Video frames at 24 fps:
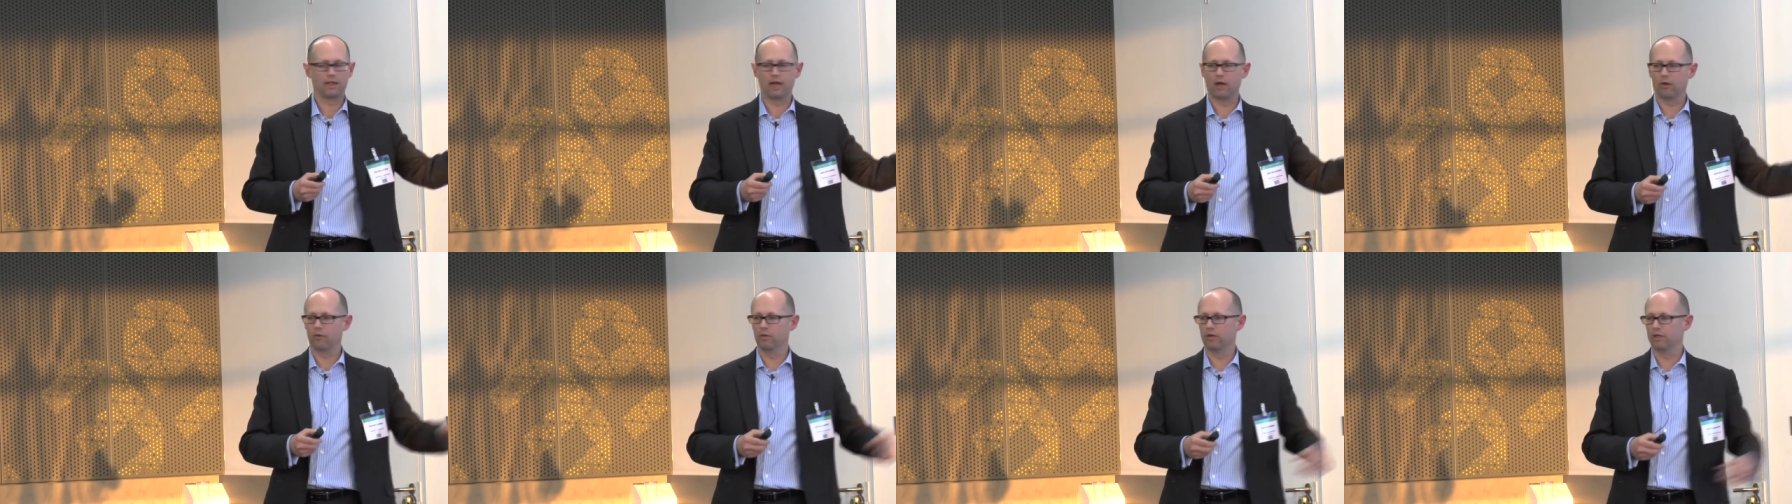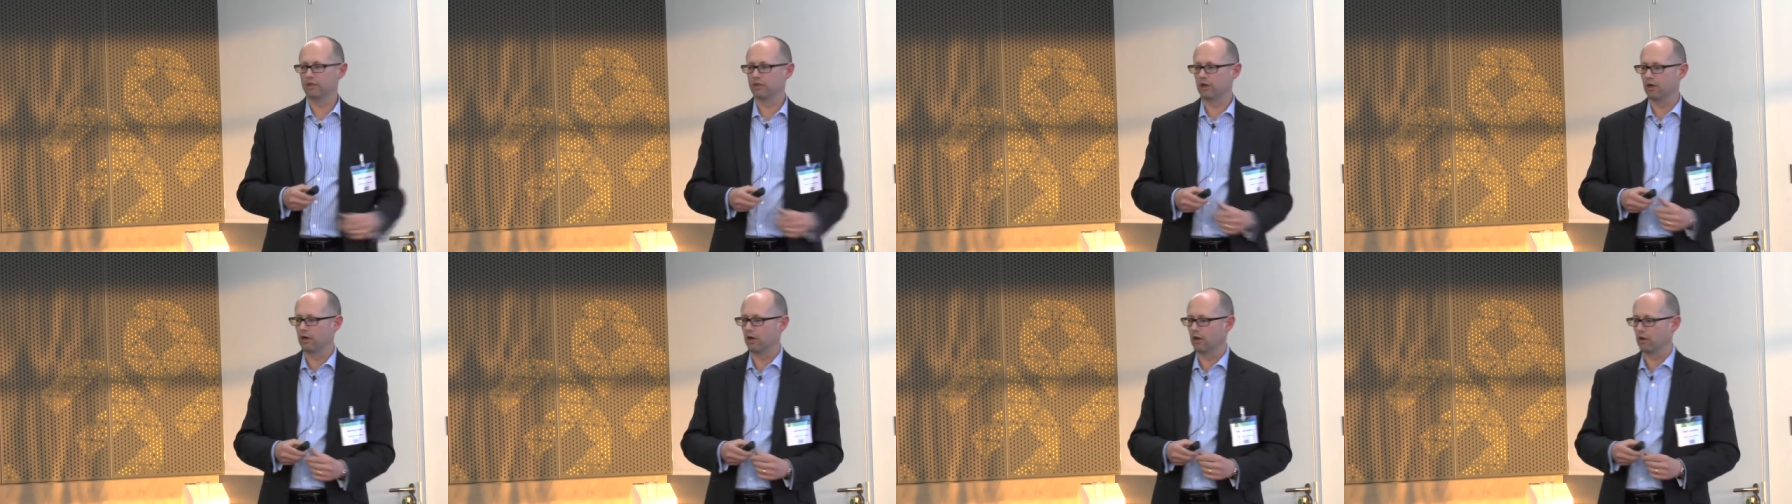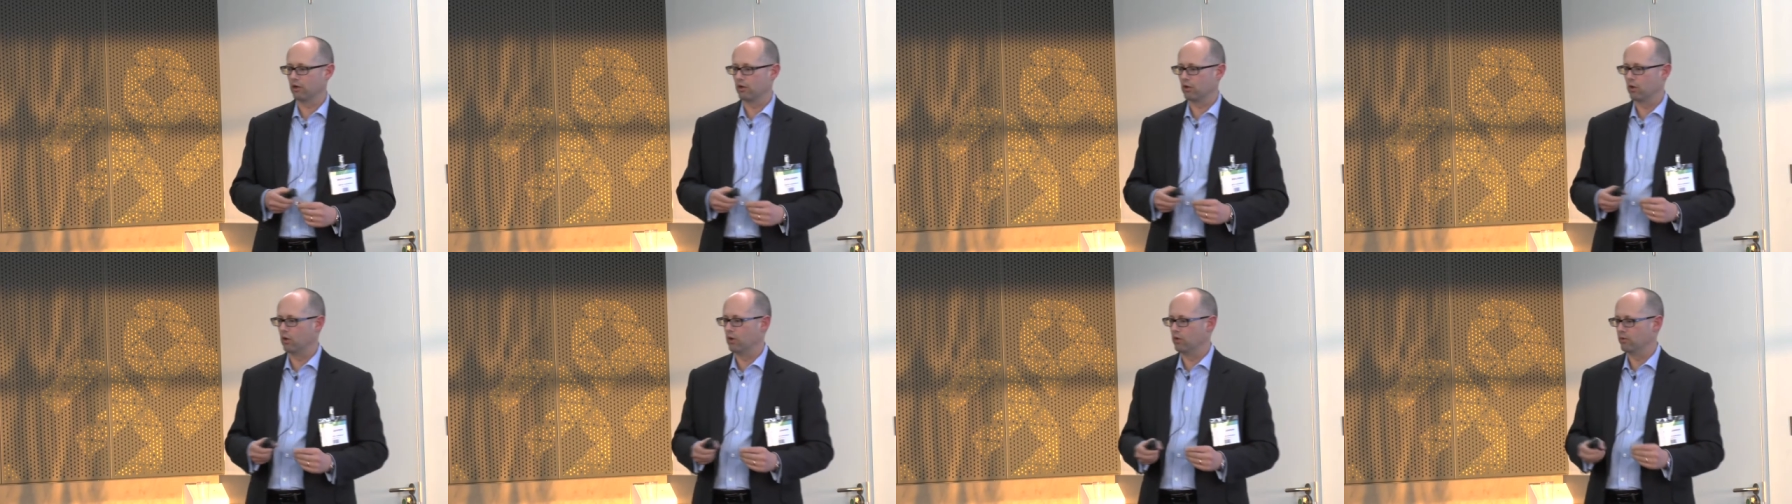that was
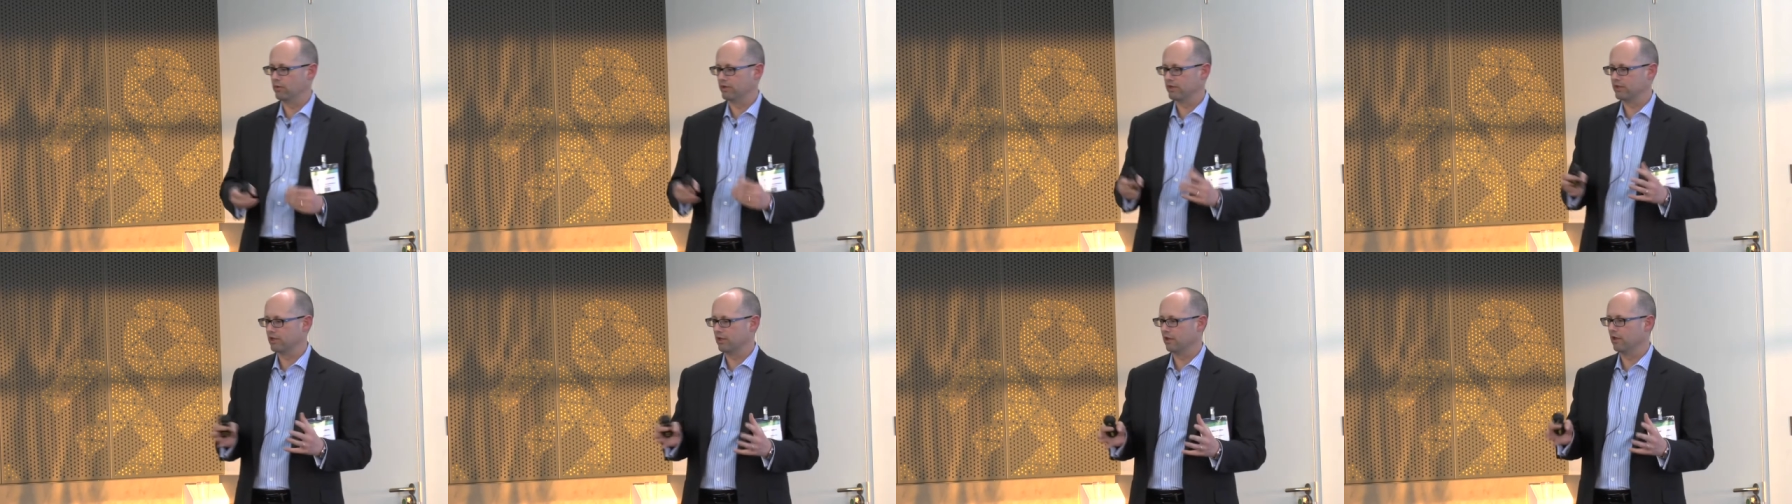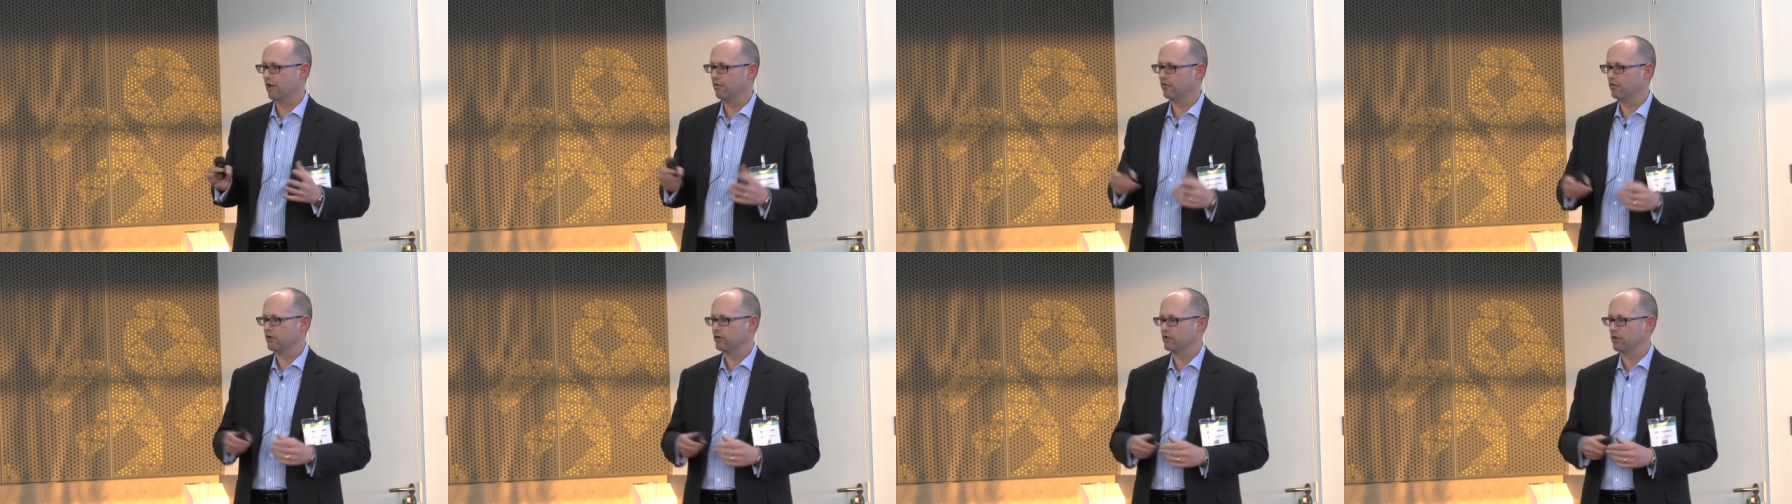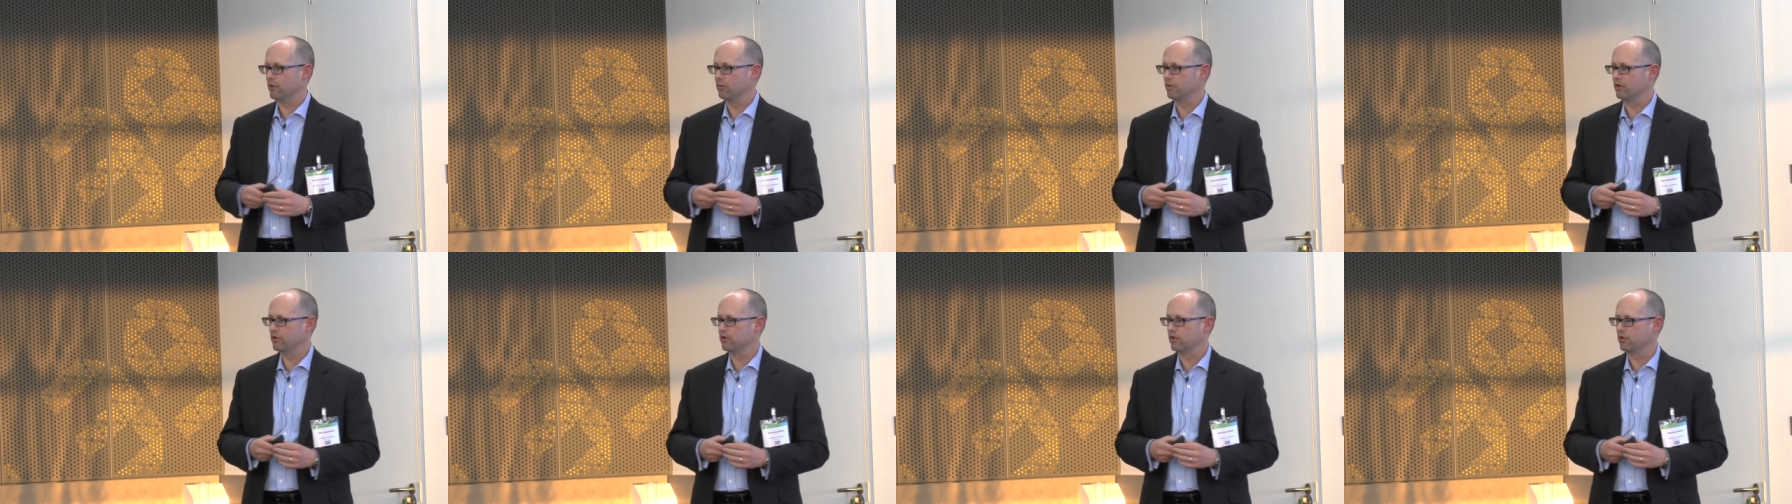our goal was to
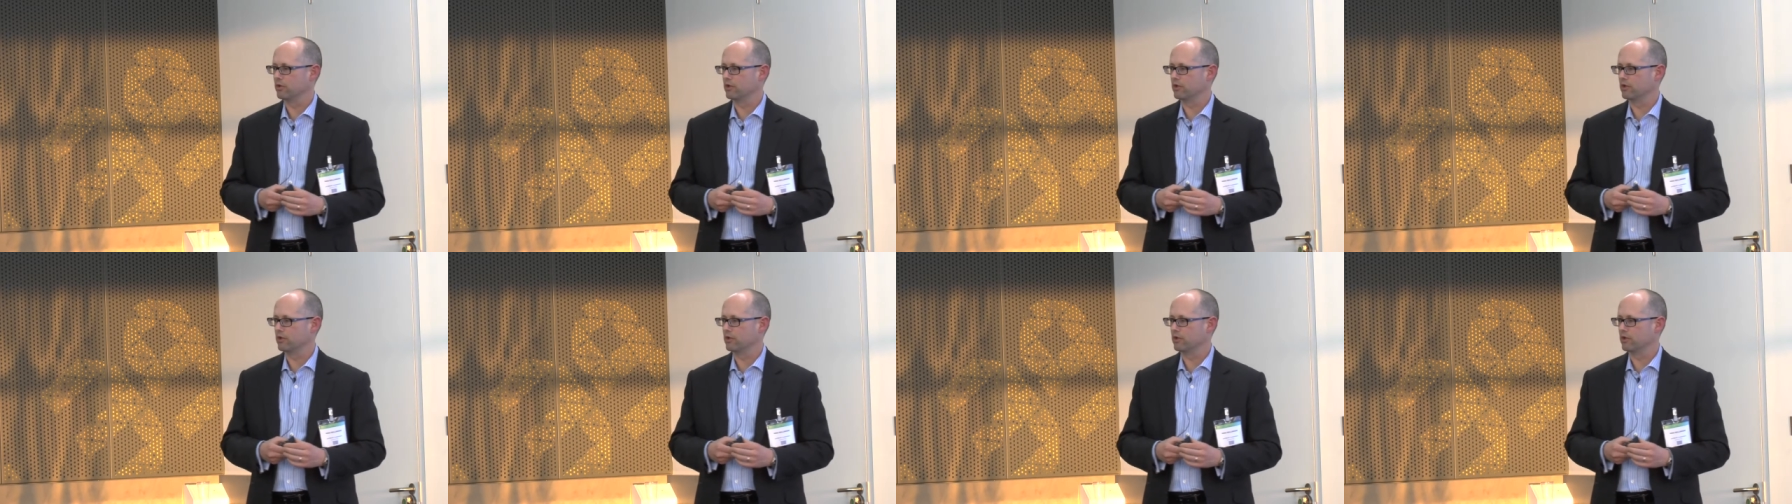leverage open